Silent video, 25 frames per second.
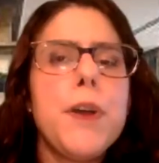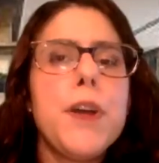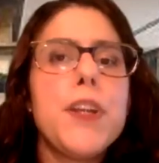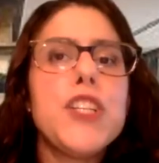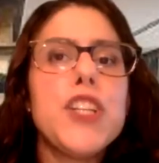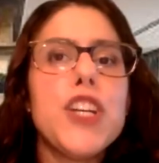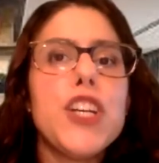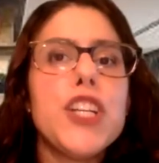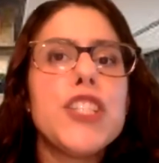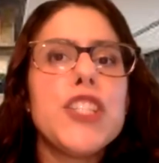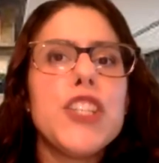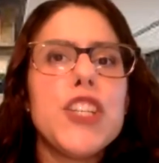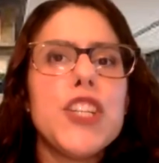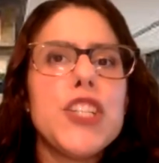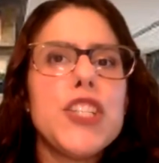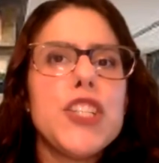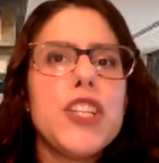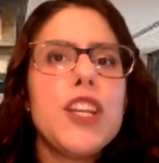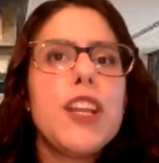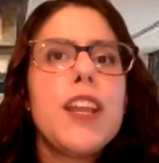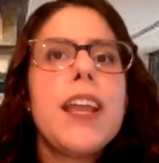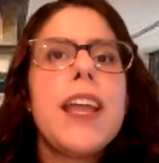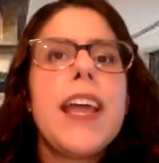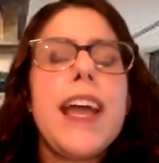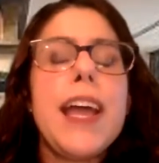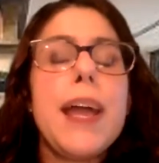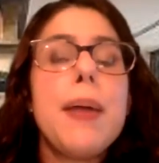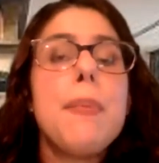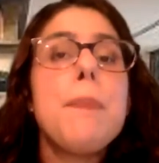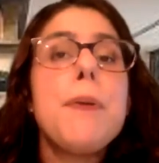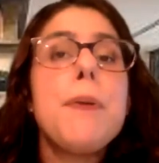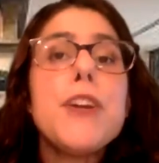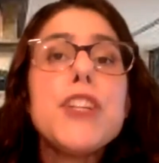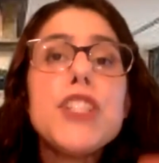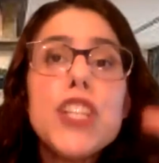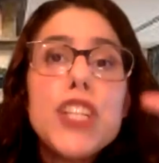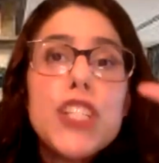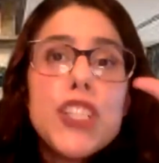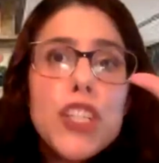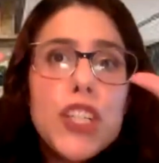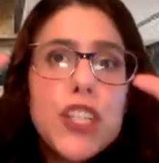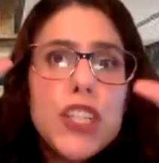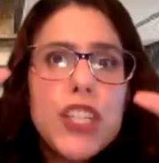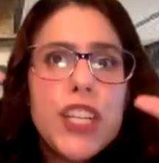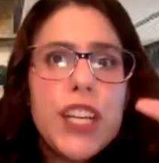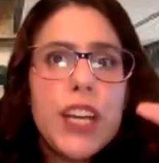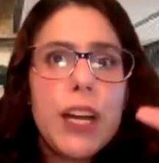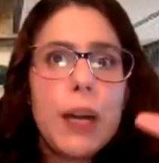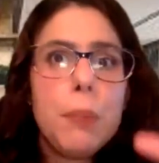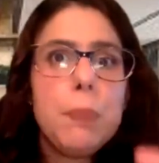Her and push her
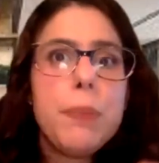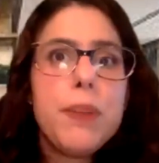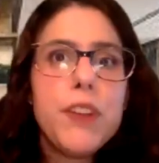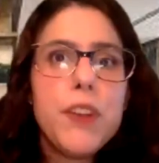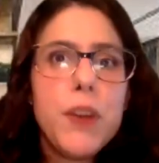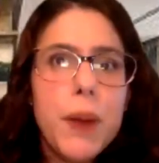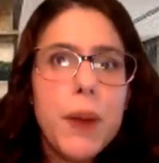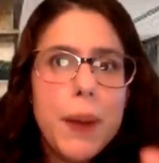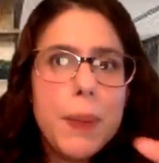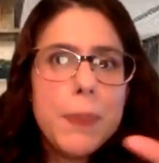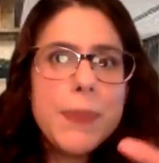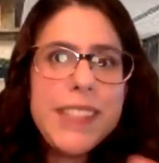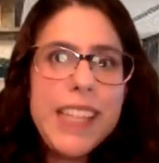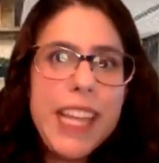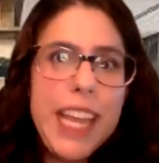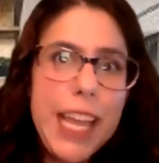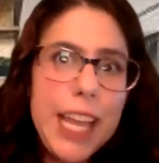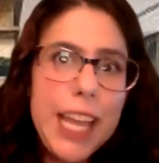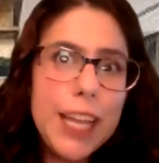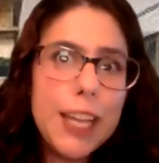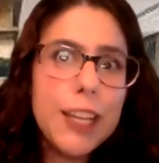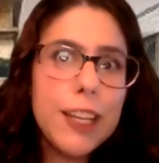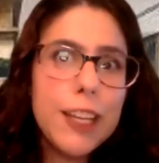tushy up. You know what I'm saying?